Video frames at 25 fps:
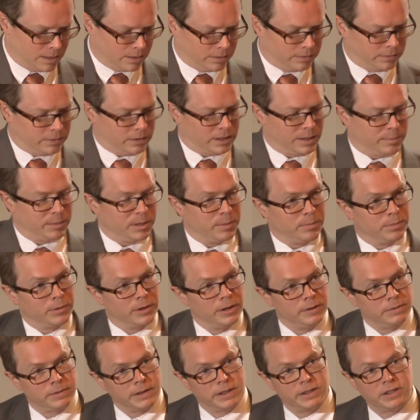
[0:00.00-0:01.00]
So let me
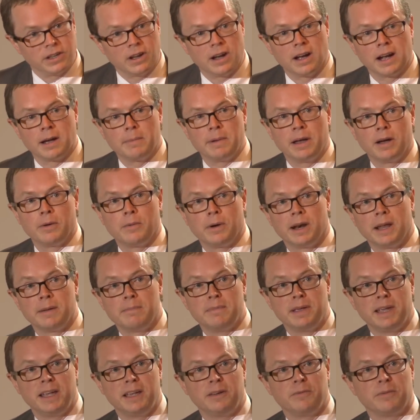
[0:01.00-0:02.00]
briefly talk about what I
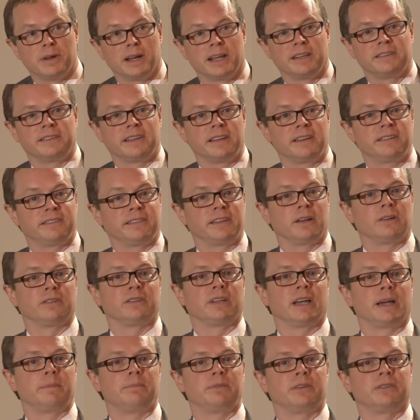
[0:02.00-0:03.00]
mean when I say cell
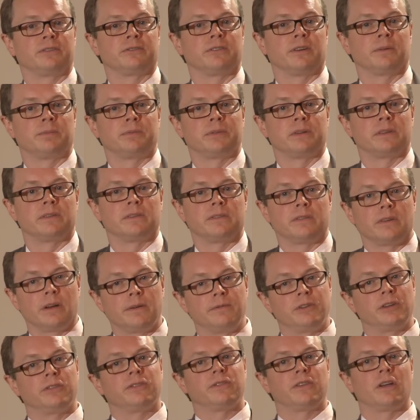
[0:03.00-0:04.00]
type description. So
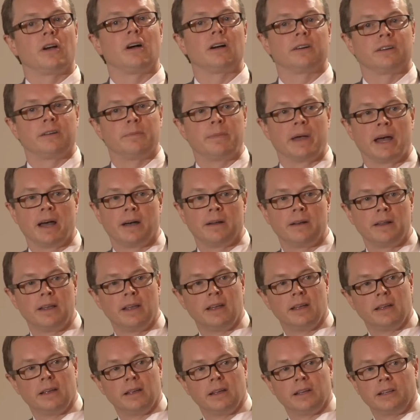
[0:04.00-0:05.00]
I've just talked about
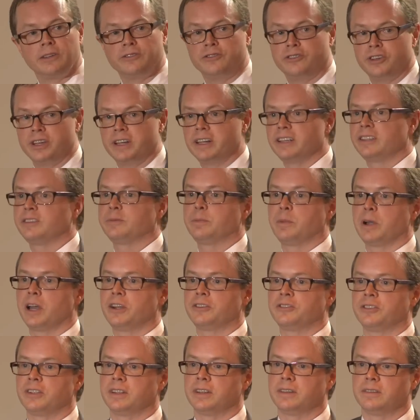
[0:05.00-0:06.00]
gene
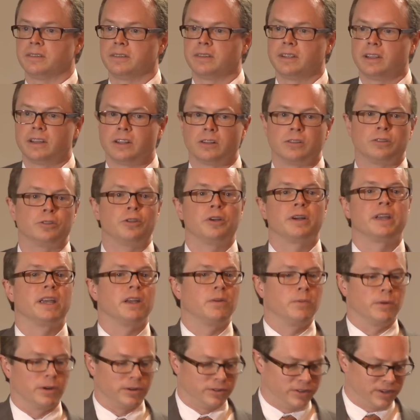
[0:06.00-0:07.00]
expression,
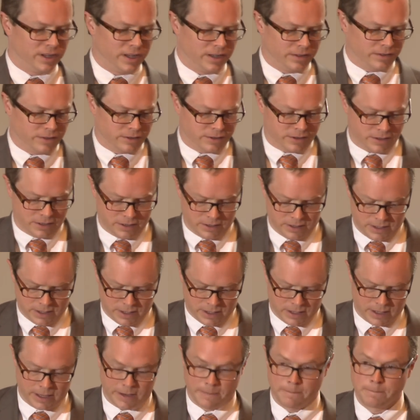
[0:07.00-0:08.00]
looking where genes are turned
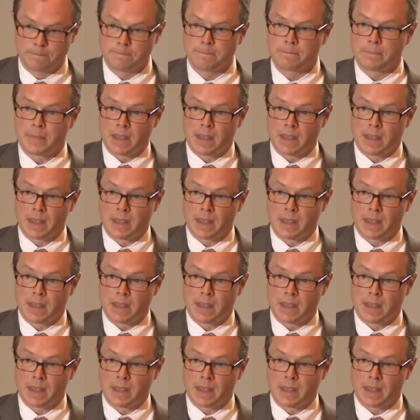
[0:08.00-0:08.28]
on